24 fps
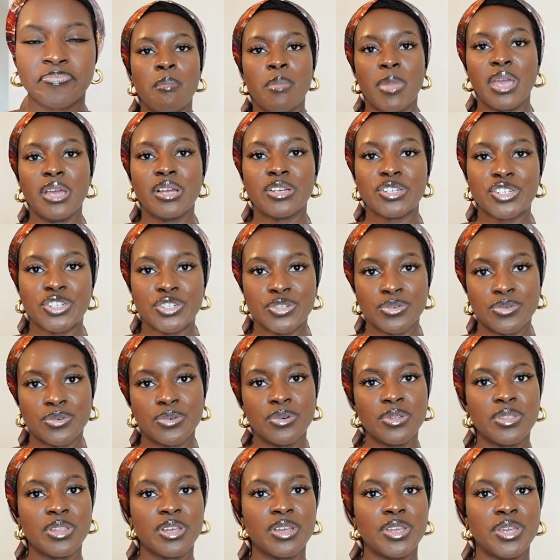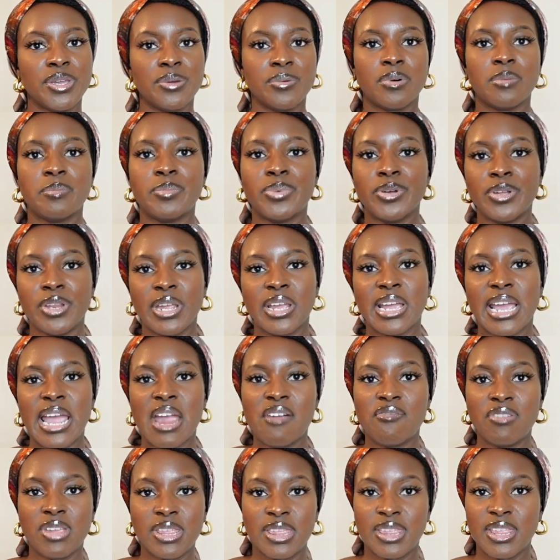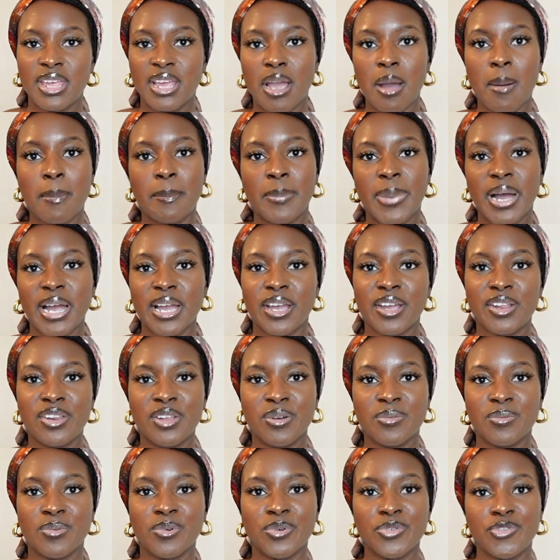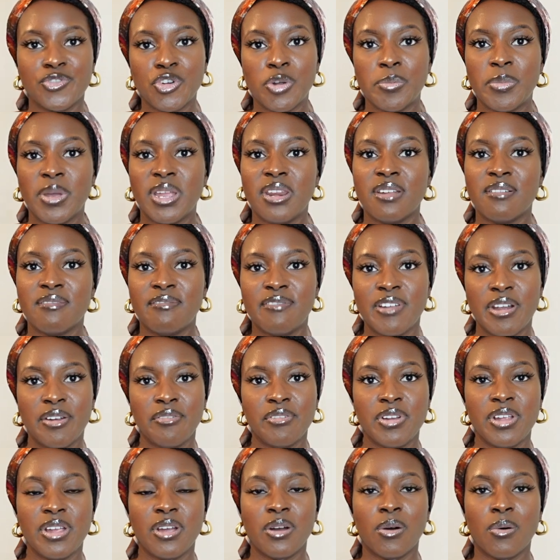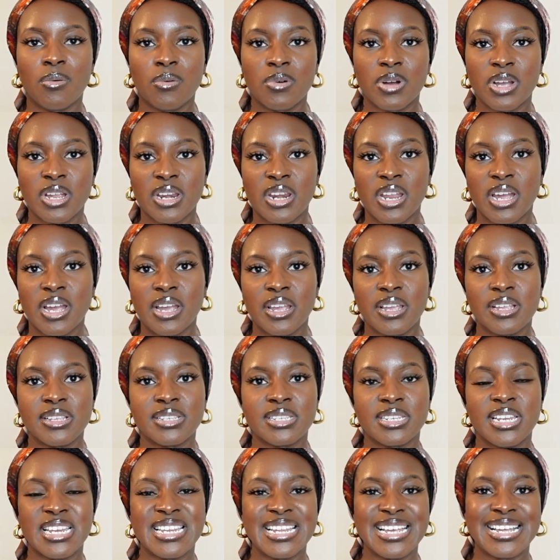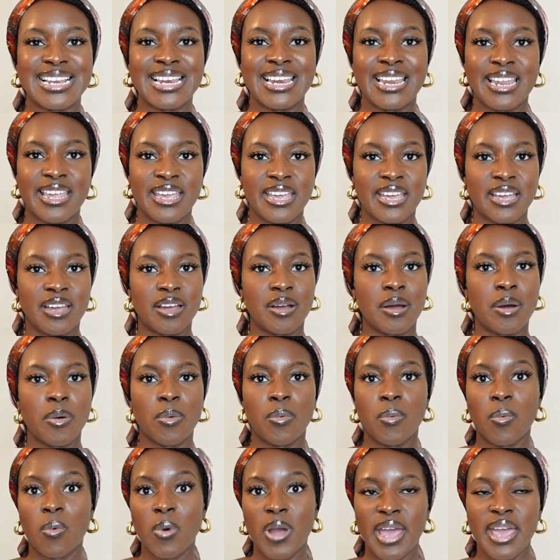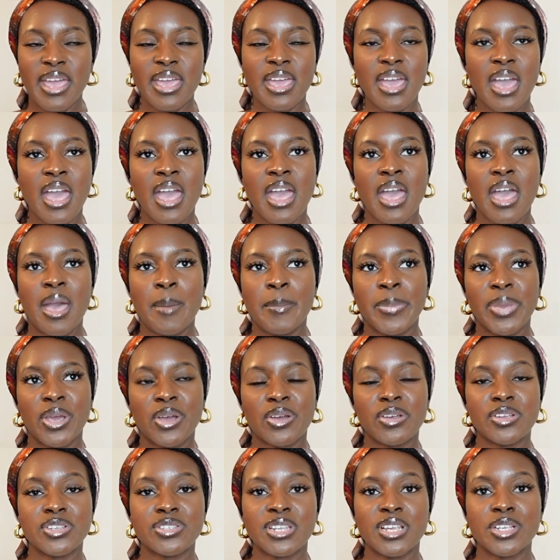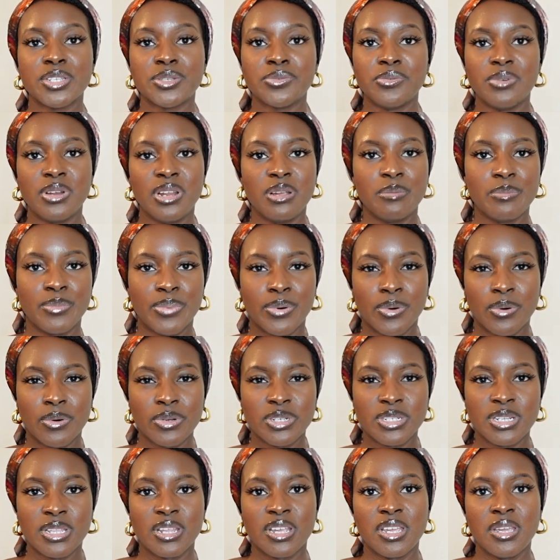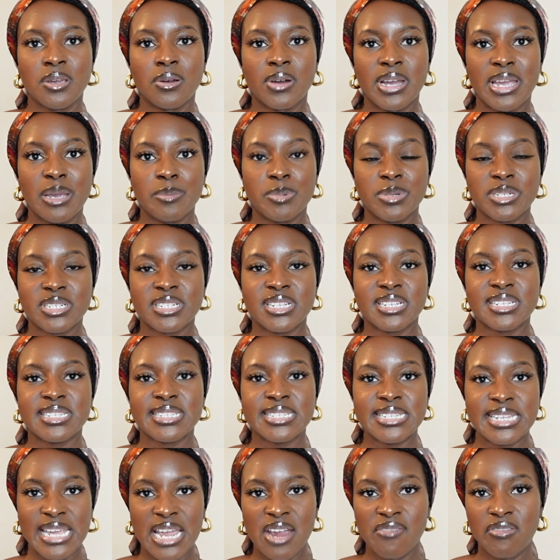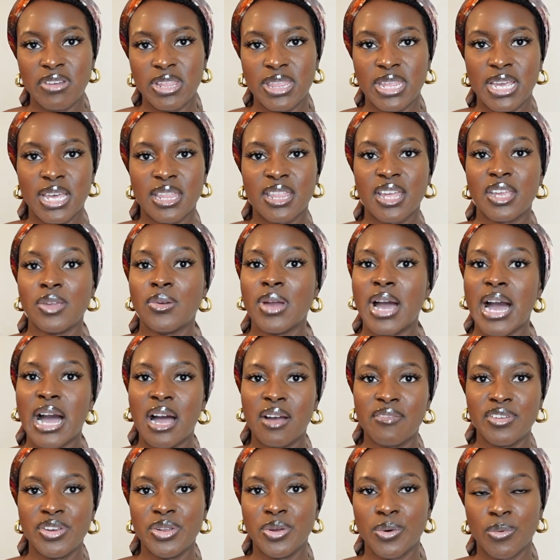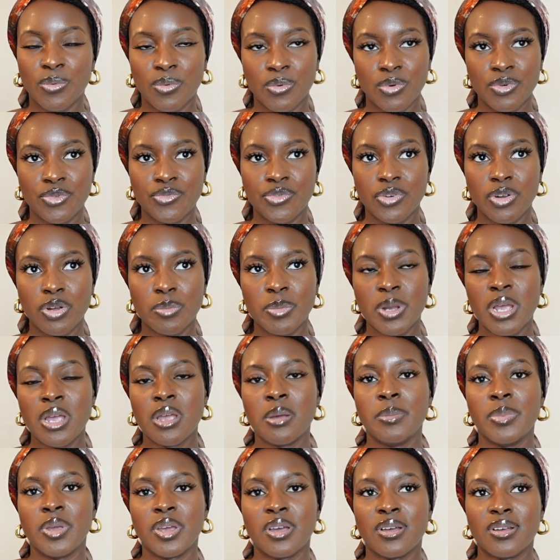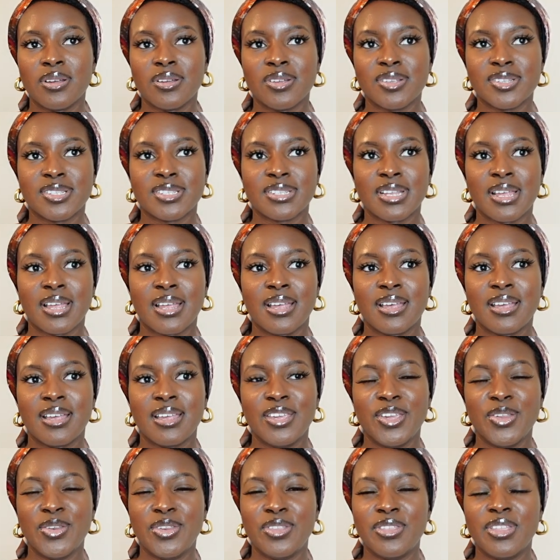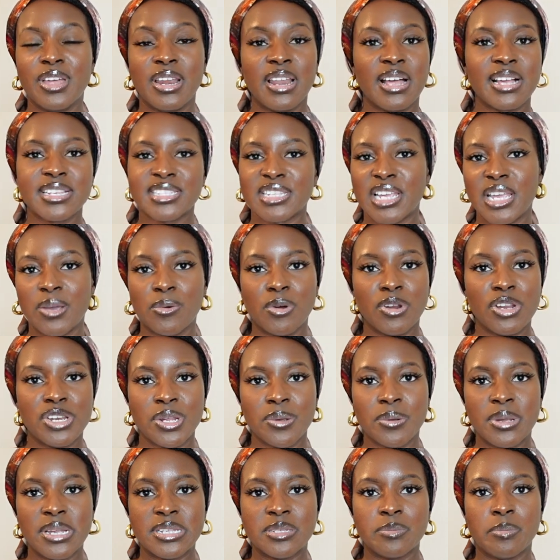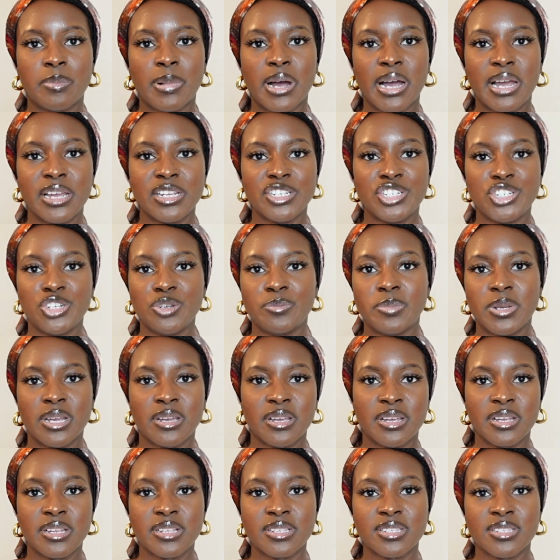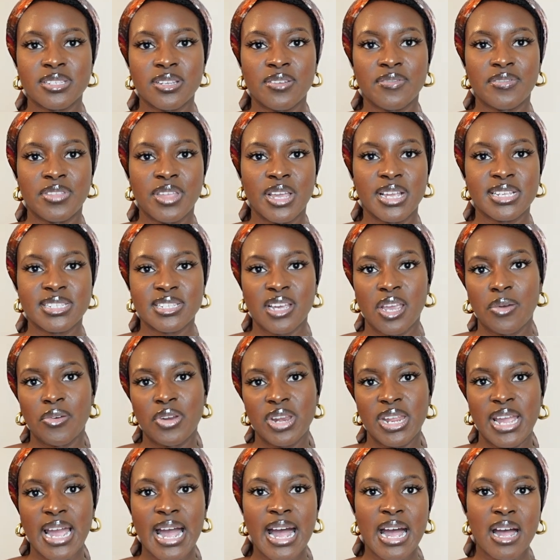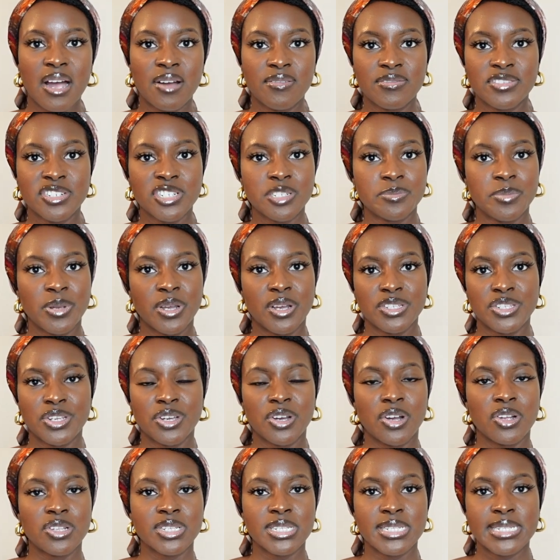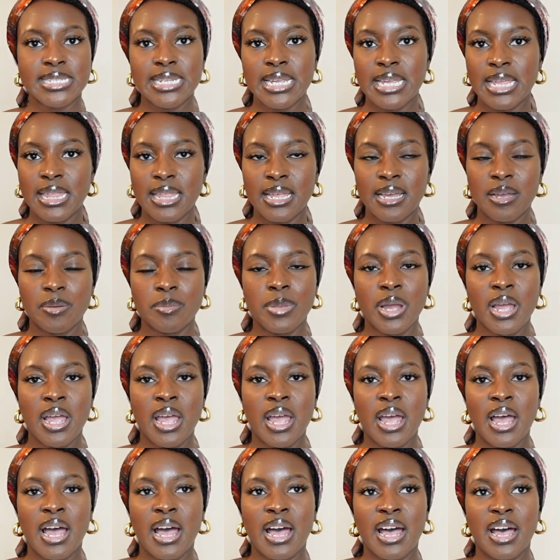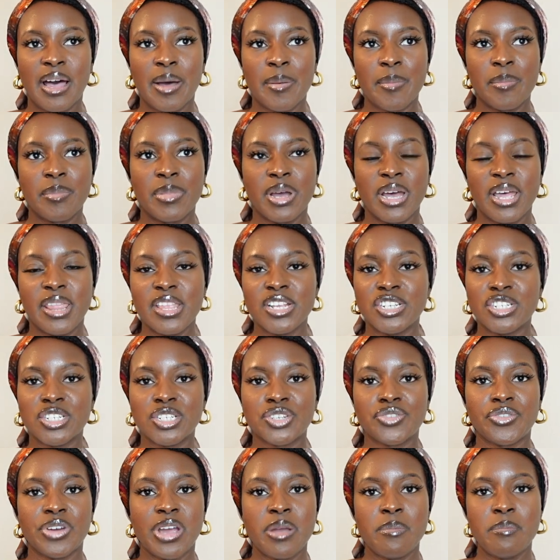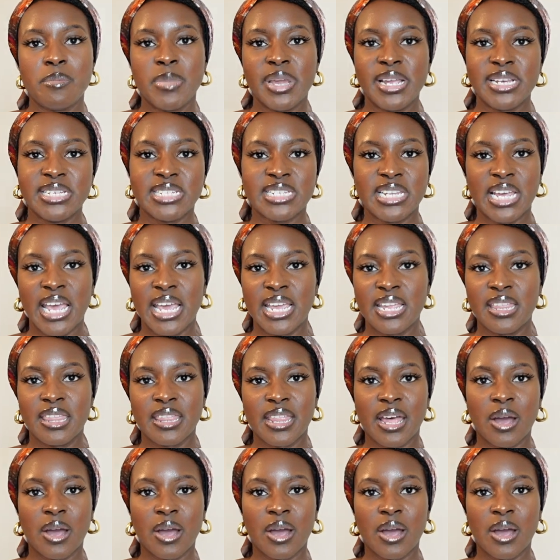Make sure that you are putting everything back in your wardrobe in a very organized and clear way, because it's really important that you're able to see everything that you have in your wardrobe, because the last thing you want to do is buy duplicates of things that you already have just because you can't see them. And then just try and maintain